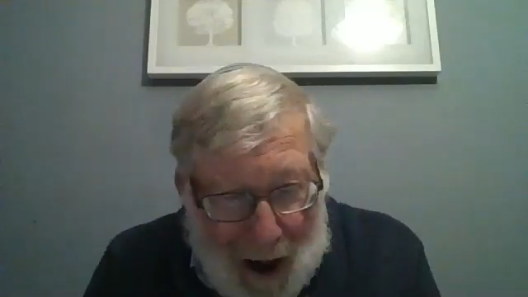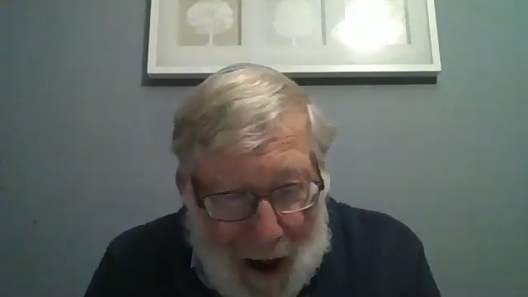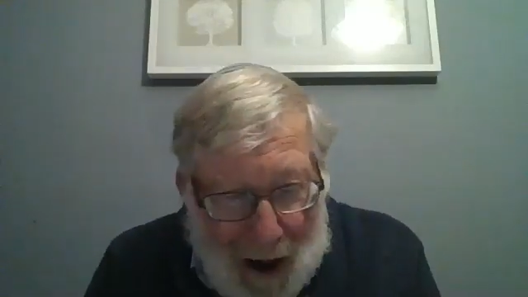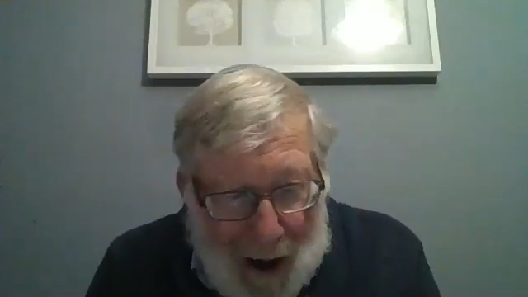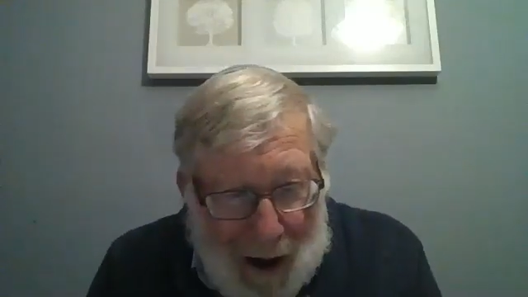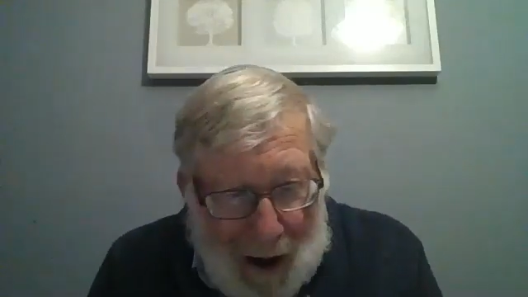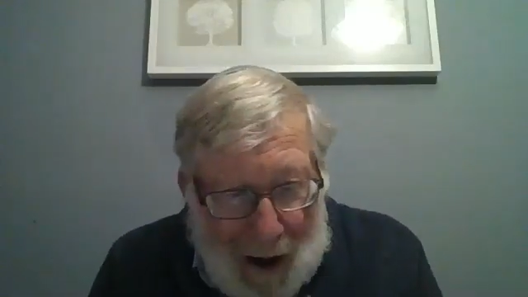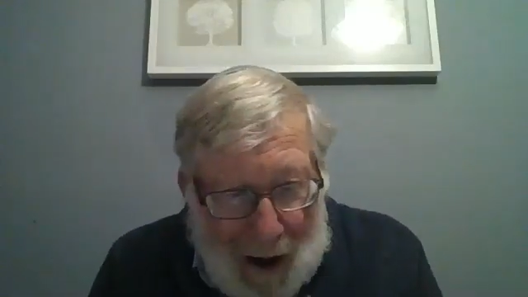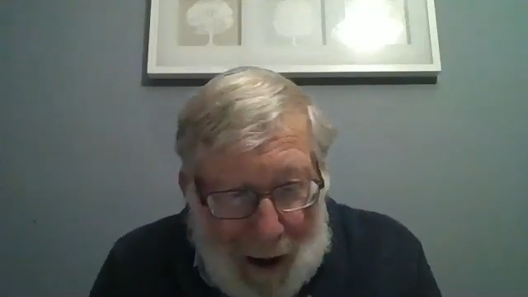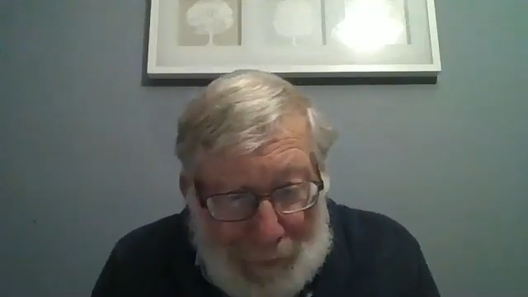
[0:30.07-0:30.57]

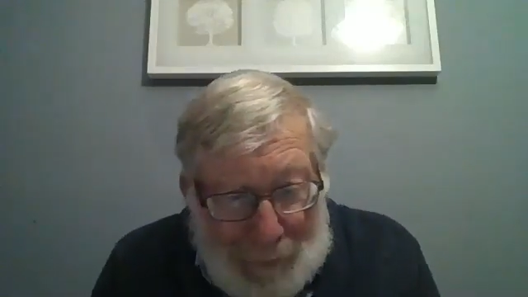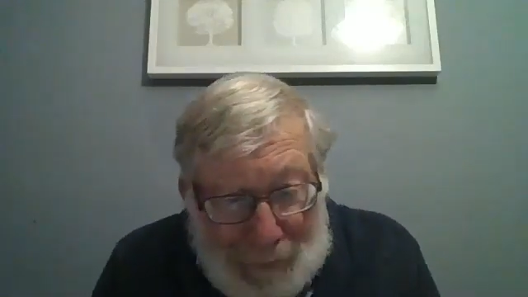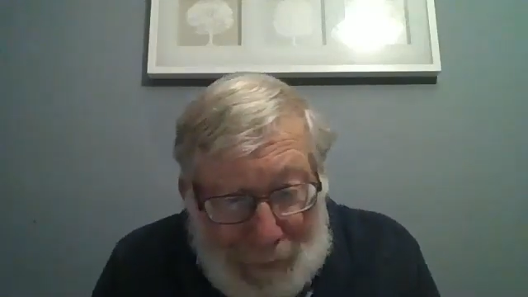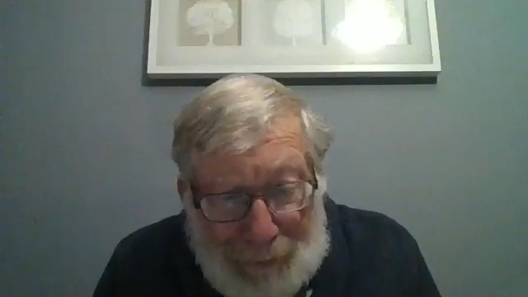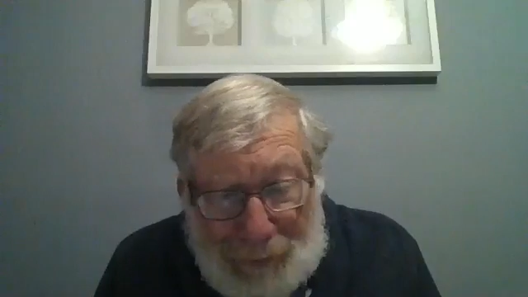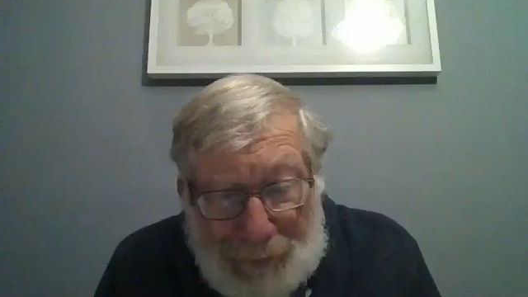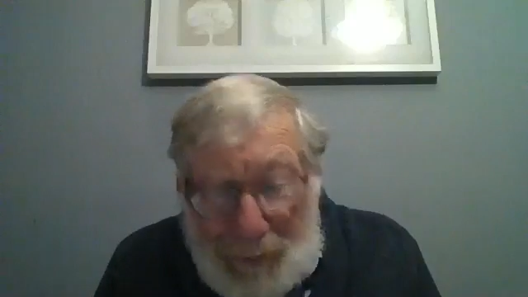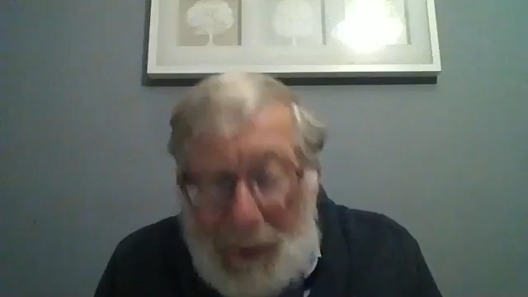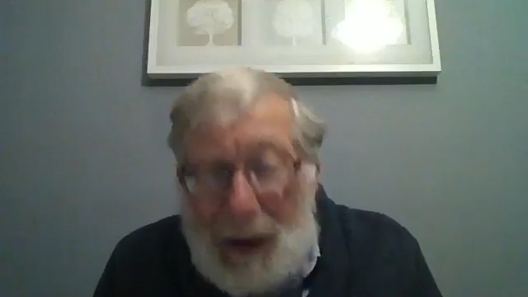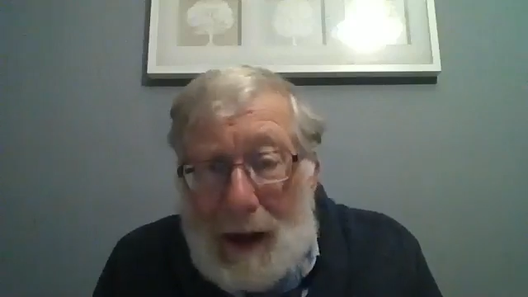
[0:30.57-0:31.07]

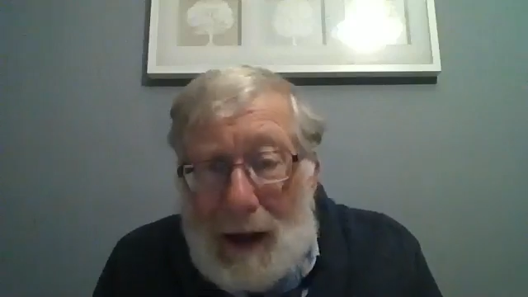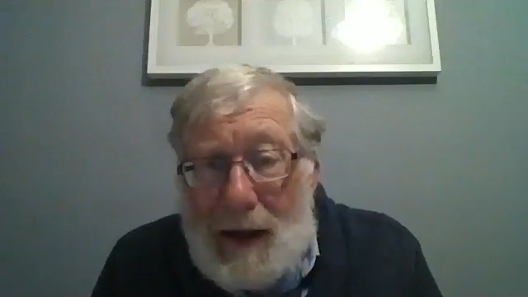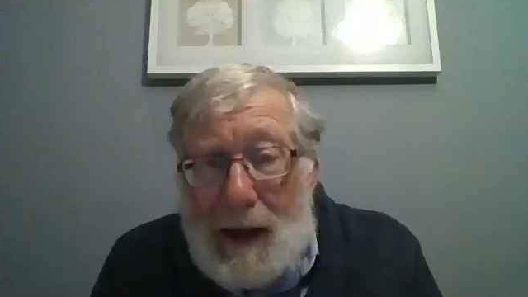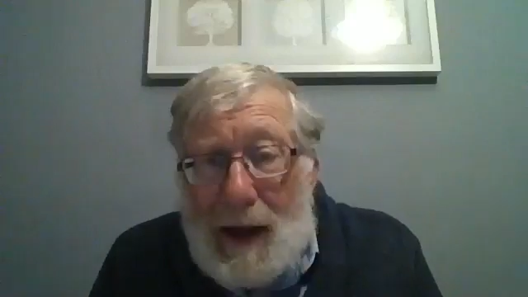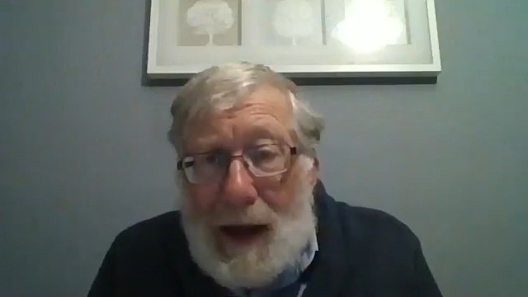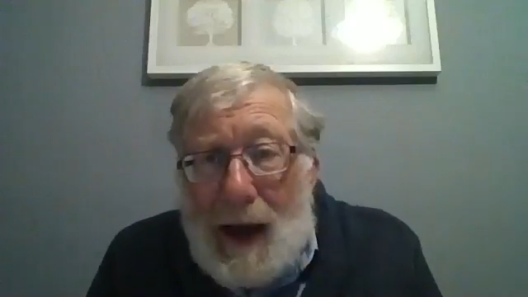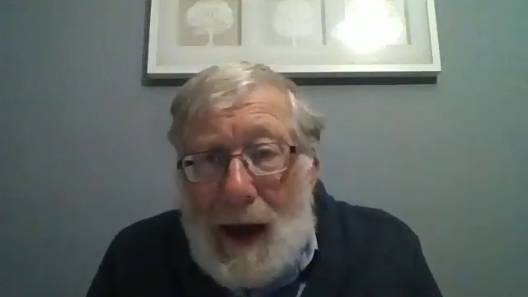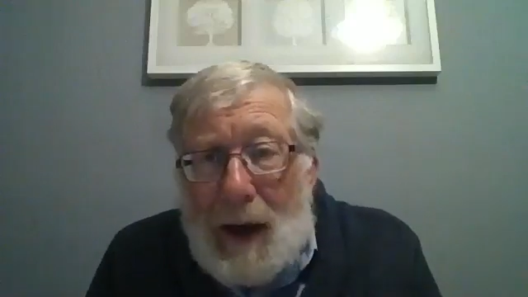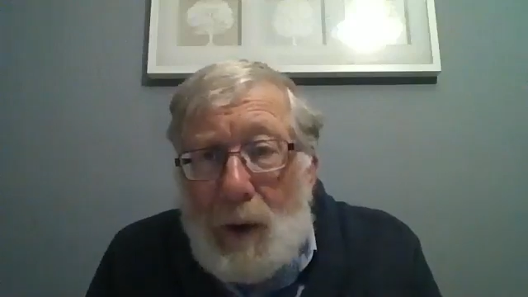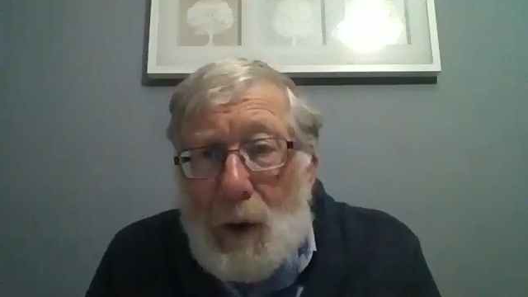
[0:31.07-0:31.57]

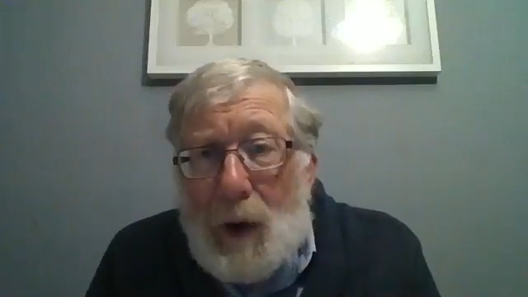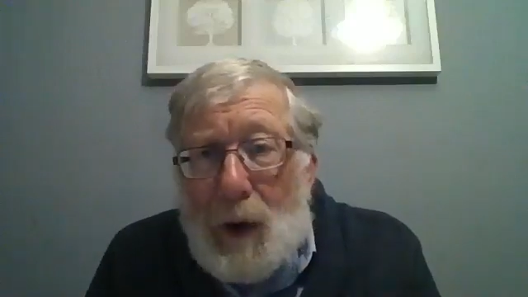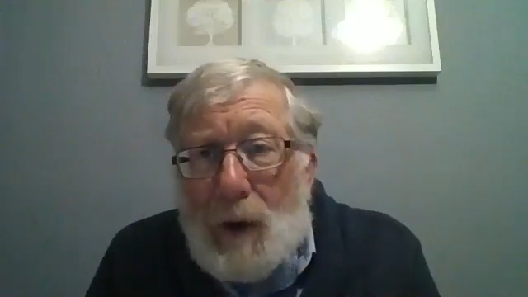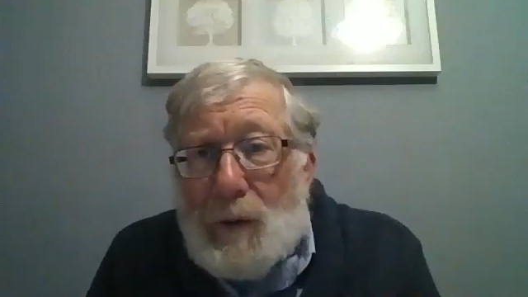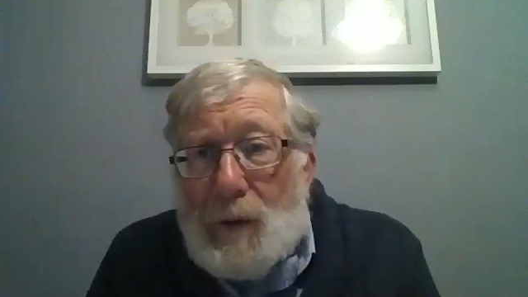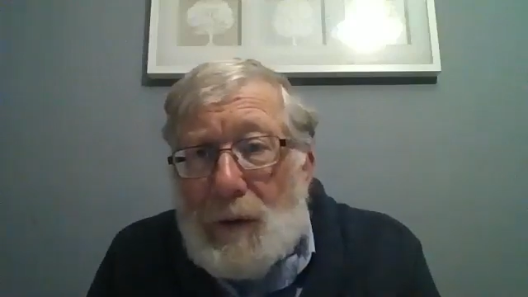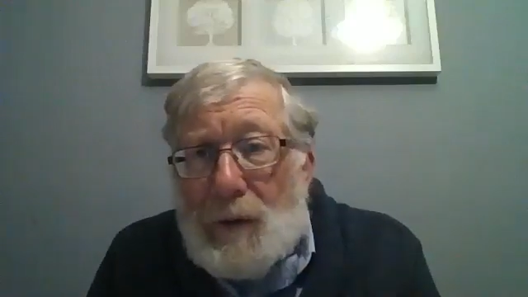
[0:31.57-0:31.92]
Well,